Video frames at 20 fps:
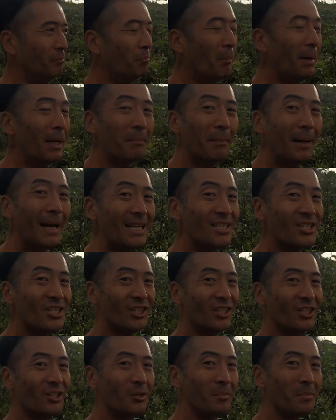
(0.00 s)
might
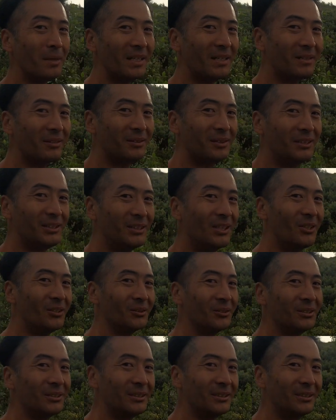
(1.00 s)
match a little bit. Who
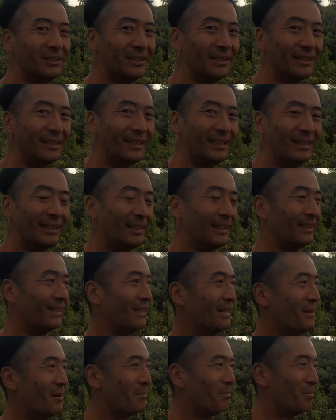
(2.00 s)
knows?
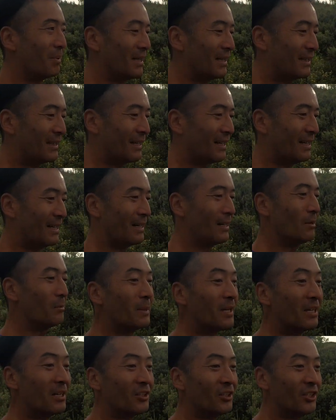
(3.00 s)
But
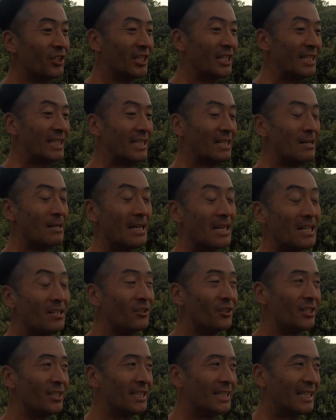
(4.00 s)
it'll be
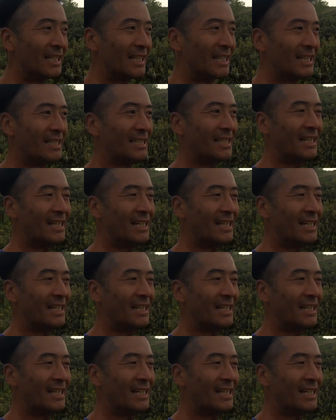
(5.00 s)
interesting to